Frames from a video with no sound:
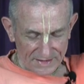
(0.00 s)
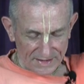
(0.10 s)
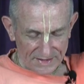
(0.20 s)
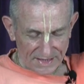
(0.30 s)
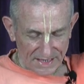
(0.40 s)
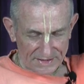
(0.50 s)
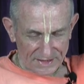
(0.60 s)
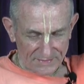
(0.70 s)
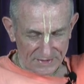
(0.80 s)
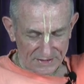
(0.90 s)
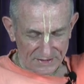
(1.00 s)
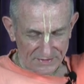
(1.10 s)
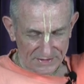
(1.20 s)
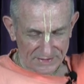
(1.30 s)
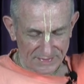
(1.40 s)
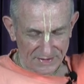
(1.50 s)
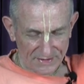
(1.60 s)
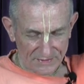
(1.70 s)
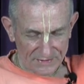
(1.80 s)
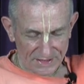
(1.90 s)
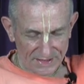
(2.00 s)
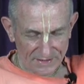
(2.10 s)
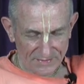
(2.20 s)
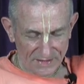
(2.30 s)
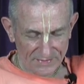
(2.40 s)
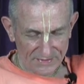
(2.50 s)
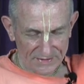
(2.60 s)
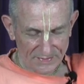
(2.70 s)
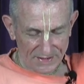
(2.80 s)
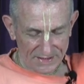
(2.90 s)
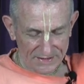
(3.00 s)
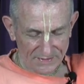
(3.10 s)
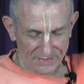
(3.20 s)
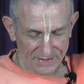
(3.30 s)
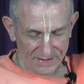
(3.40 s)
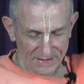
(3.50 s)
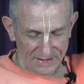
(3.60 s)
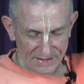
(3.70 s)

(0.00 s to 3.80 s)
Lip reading: it's actually a missionary spirit. Lord Chaitanya Mahaprabhu was pleased when we